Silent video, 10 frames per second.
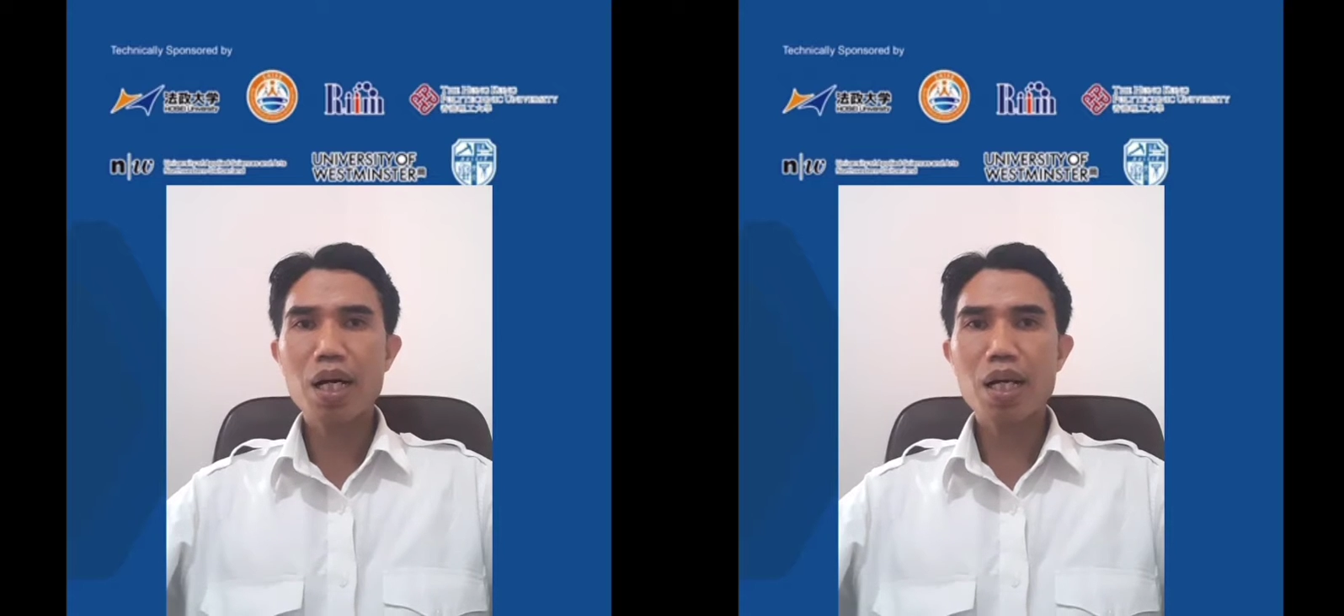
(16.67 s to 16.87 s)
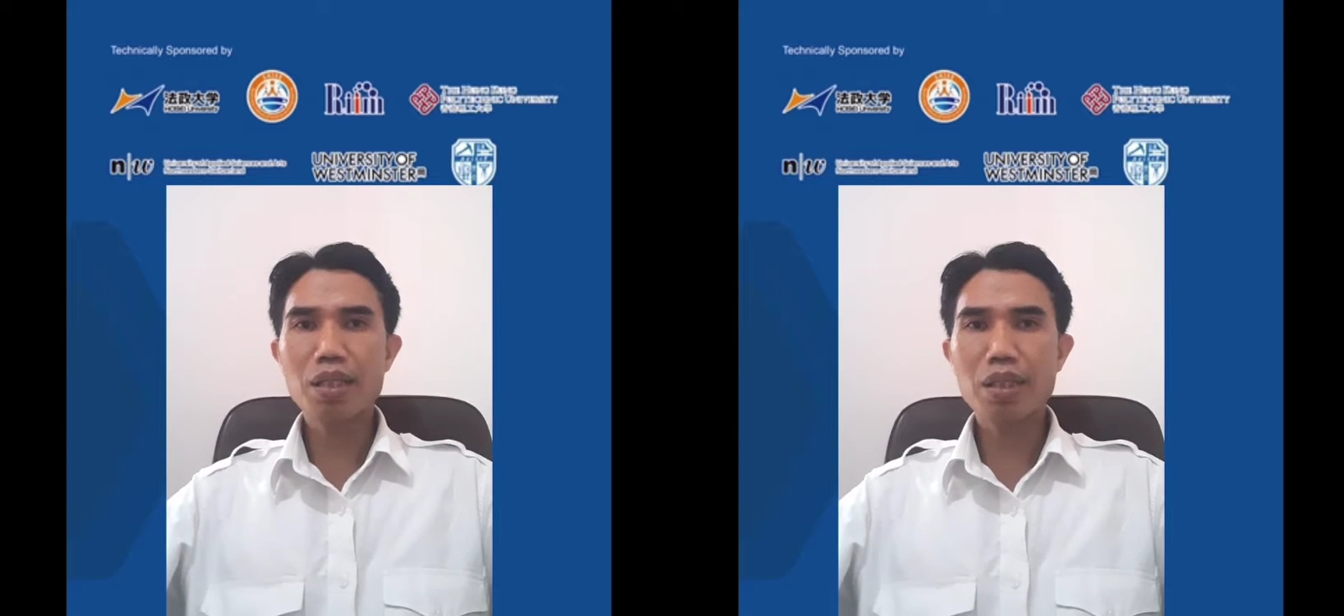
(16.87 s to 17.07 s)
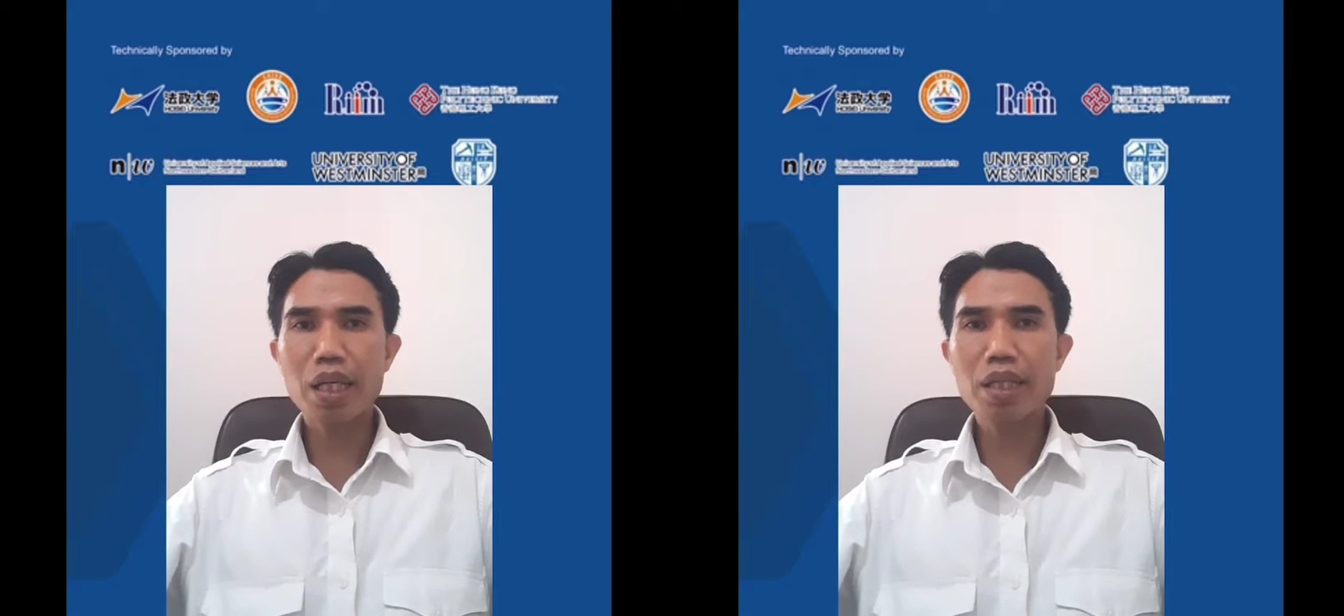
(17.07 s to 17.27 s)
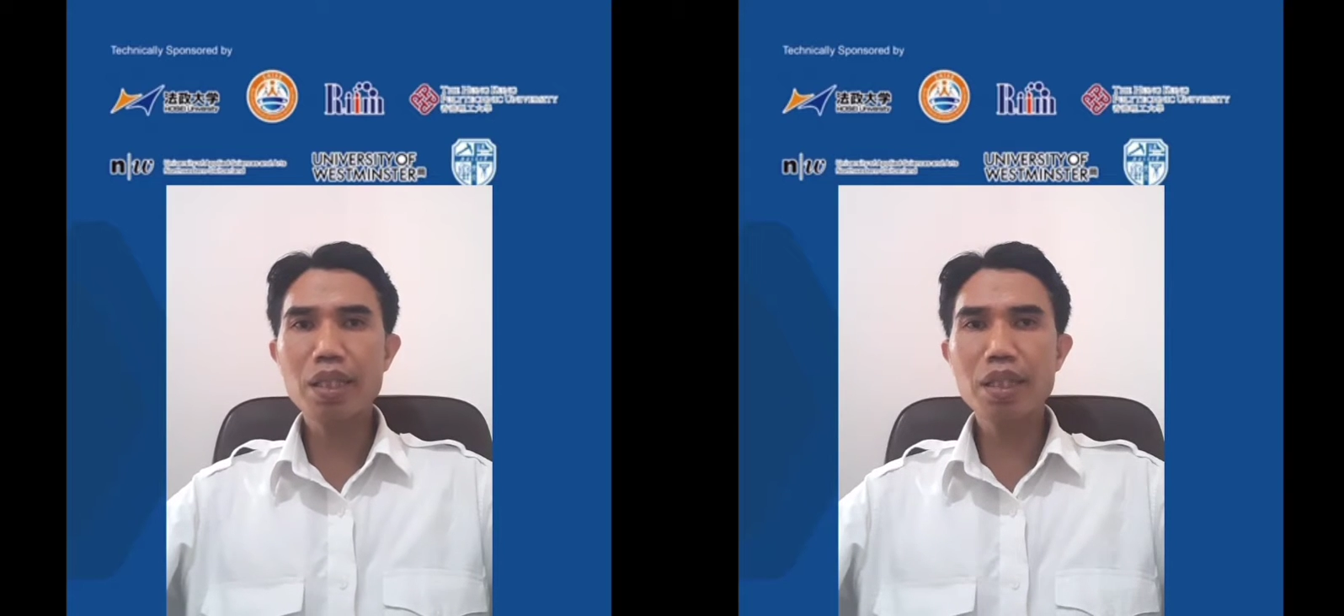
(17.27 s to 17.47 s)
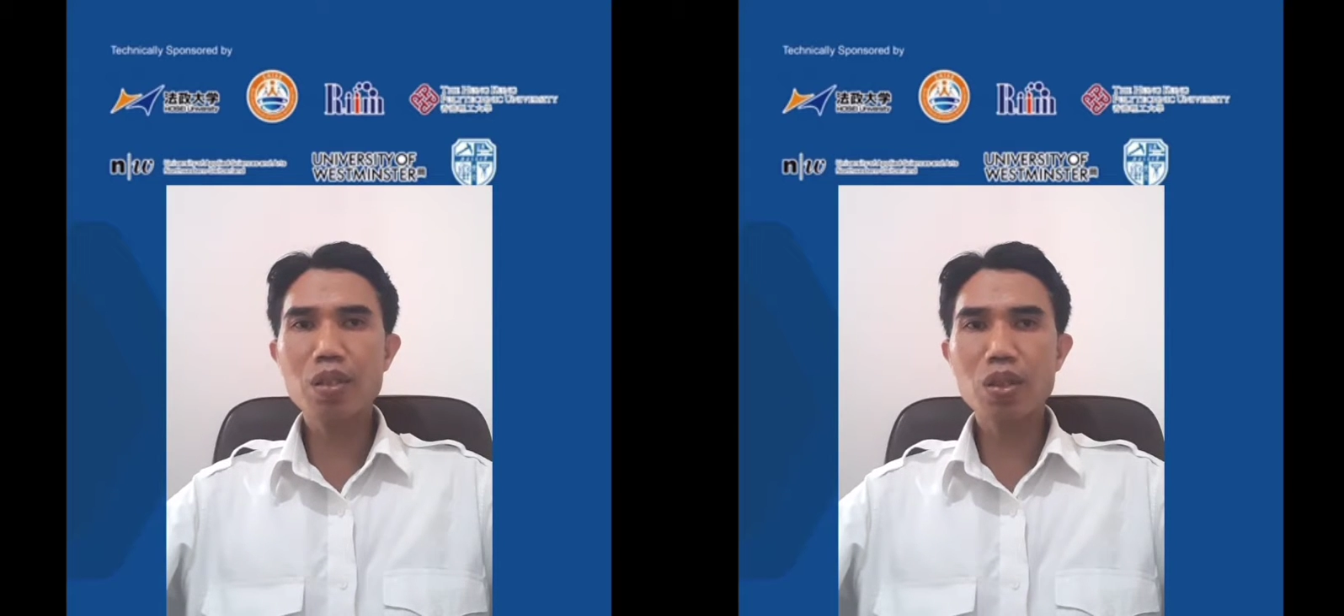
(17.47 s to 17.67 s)

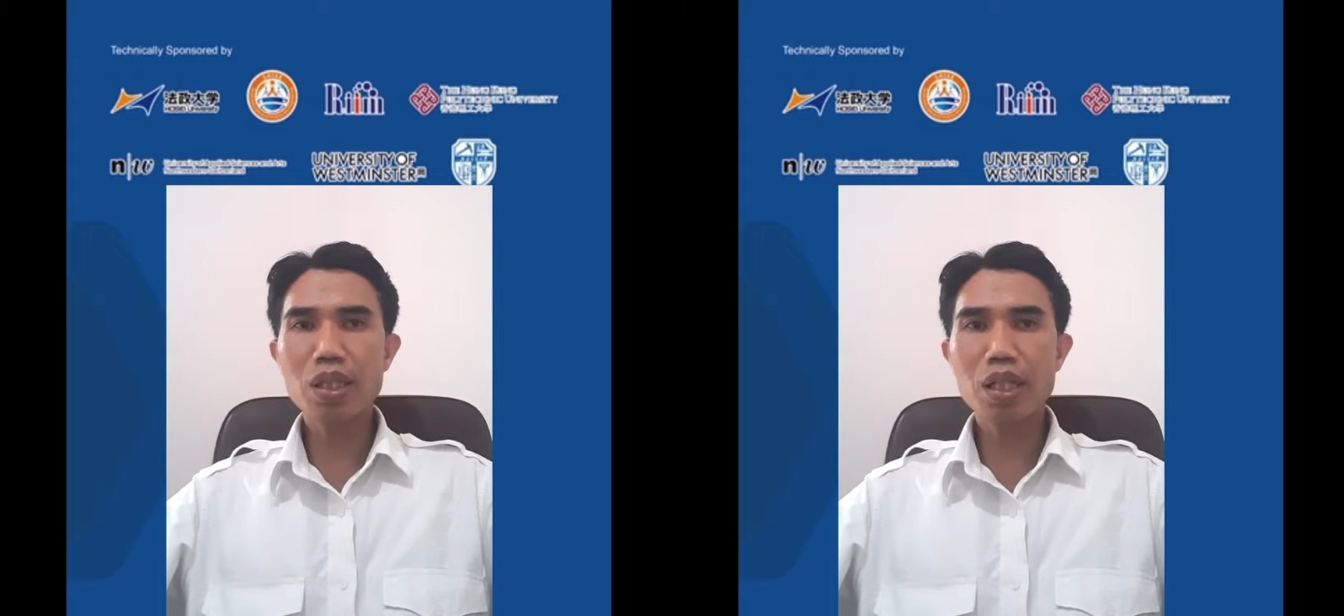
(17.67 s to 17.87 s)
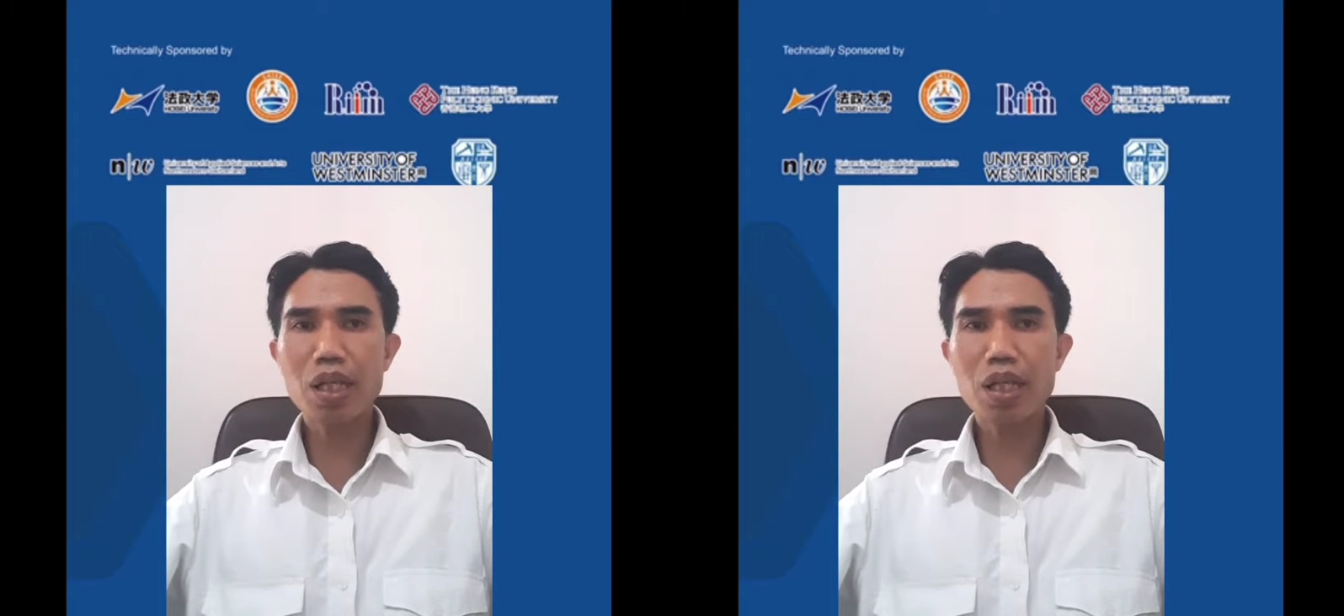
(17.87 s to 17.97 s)
Understanding Regional